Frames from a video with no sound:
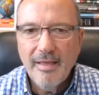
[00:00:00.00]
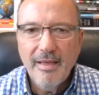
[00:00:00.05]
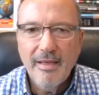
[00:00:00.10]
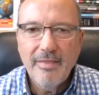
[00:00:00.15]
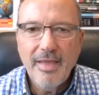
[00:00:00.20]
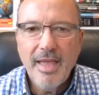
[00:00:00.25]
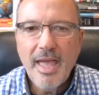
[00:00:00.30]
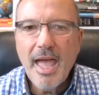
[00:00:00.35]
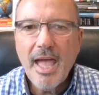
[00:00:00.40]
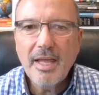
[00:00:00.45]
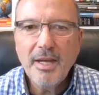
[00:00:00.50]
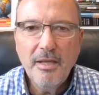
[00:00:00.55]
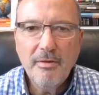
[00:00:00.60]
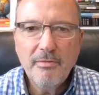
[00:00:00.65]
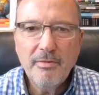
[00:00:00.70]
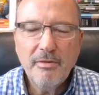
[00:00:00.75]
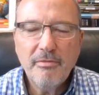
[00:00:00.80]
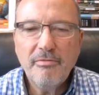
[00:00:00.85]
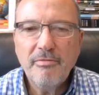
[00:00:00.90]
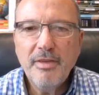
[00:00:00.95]
and the agony
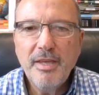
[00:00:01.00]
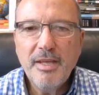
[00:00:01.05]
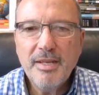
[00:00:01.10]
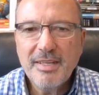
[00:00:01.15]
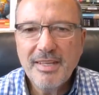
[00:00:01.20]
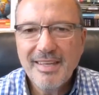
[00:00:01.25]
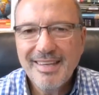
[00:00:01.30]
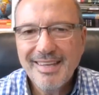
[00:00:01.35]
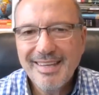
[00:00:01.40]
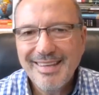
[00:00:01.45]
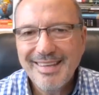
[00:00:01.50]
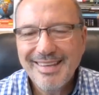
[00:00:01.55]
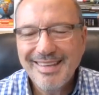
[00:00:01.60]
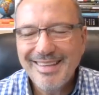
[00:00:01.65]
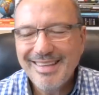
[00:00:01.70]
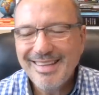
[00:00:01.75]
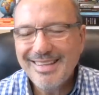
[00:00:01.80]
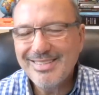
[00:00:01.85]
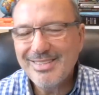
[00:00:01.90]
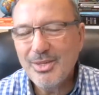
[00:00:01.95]
of defeat
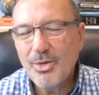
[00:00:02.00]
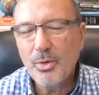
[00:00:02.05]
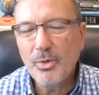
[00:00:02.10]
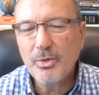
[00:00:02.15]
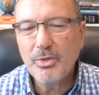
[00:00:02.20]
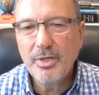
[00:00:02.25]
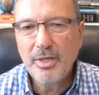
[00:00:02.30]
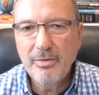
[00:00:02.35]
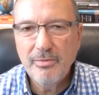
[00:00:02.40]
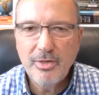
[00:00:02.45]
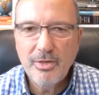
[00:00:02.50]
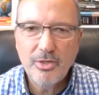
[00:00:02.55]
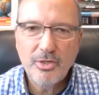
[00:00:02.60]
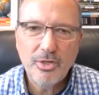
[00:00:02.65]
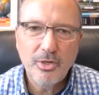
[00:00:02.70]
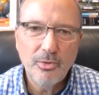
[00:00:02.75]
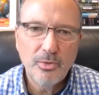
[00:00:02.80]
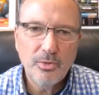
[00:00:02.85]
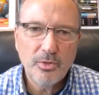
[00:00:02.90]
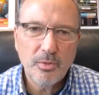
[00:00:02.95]
as the old TV
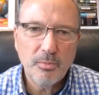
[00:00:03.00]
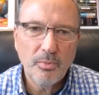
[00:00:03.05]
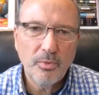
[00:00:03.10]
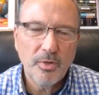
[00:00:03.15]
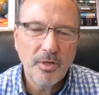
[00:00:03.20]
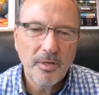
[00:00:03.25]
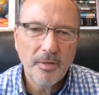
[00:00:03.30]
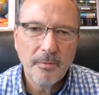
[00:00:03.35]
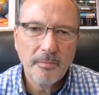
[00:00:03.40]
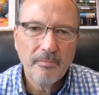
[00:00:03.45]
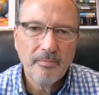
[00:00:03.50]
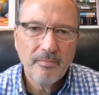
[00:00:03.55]
show used to put it.